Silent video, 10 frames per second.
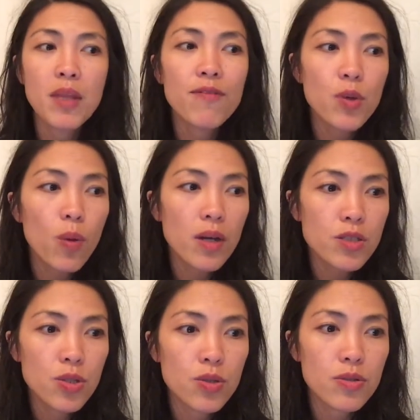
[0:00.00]
If you
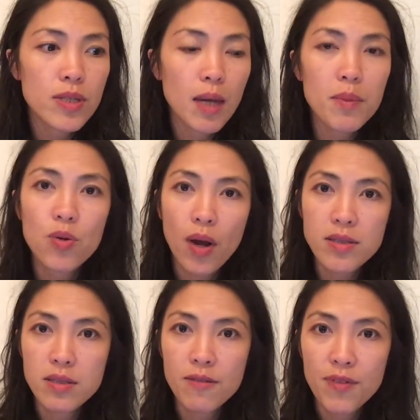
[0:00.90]
want to come
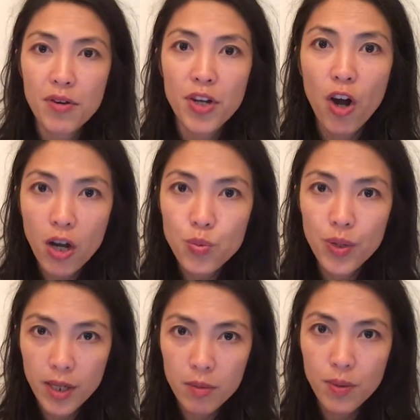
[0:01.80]
across as a very
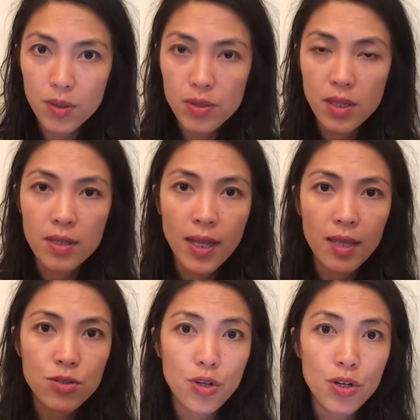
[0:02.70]
hardworking person
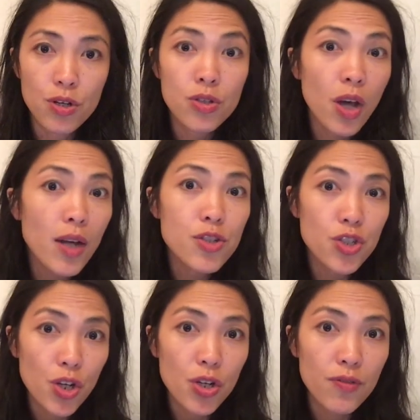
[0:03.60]
and you're not
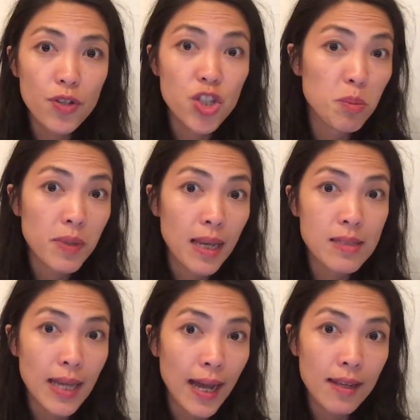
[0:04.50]
sure if your GPA
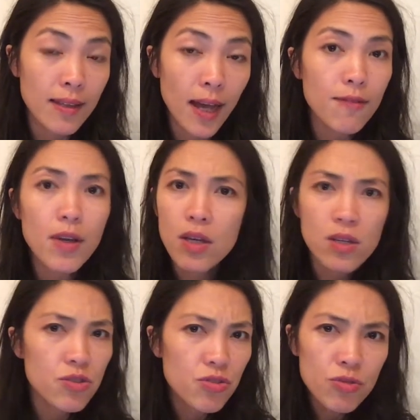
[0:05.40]
is high enough,
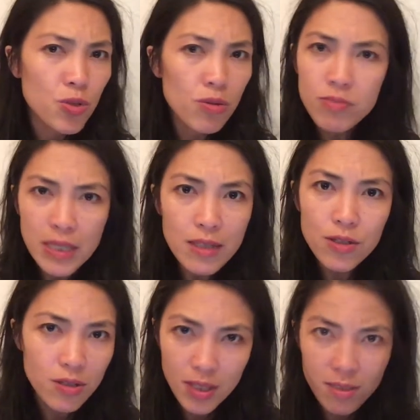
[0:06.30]
you don't need
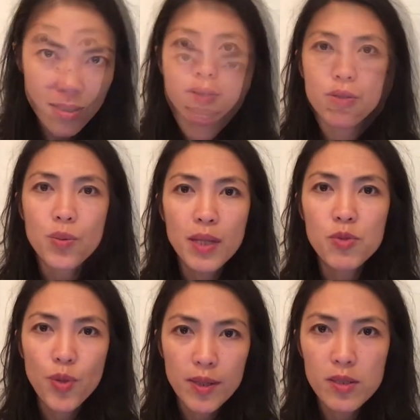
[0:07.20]
to list that. So what I'm
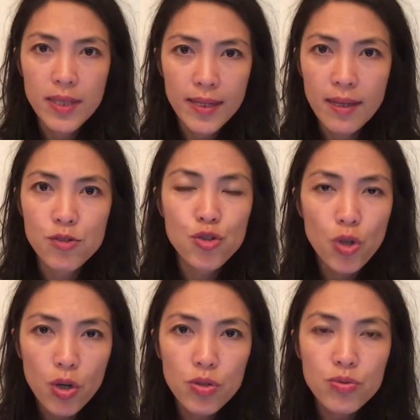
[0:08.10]
trying to say is
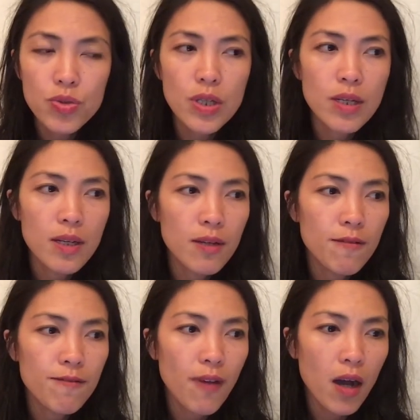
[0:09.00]
don't
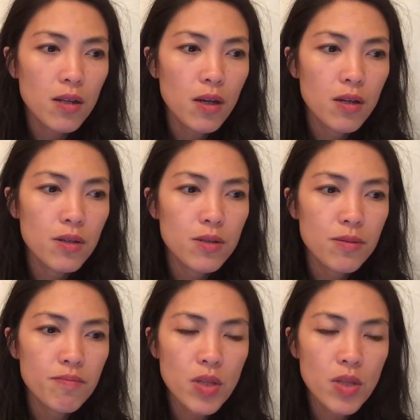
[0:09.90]
follow